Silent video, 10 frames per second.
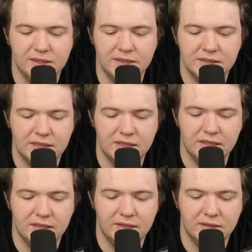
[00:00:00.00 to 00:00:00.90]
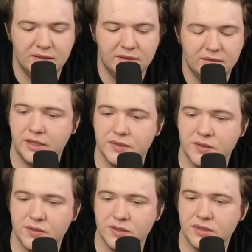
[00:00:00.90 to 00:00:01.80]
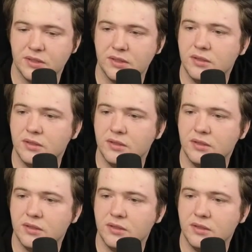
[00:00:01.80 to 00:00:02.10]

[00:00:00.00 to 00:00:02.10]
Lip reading: is I guess I'll just...